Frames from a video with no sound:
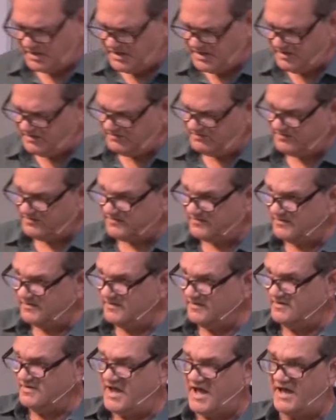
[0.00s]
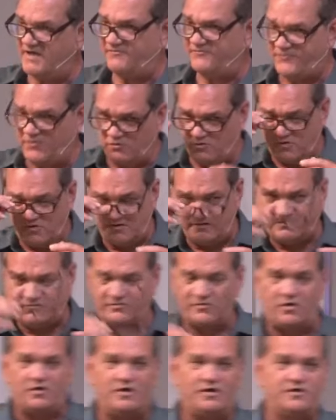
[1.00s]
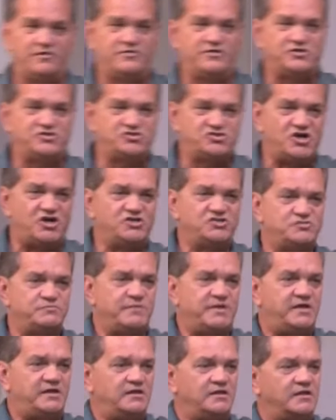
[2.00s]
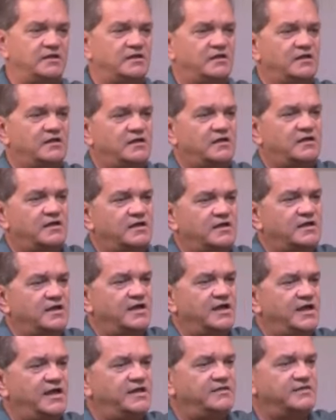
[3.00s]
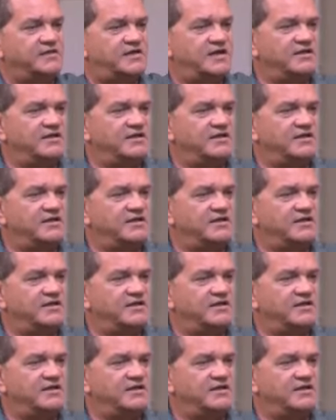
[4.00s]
is not focused on the judgment and the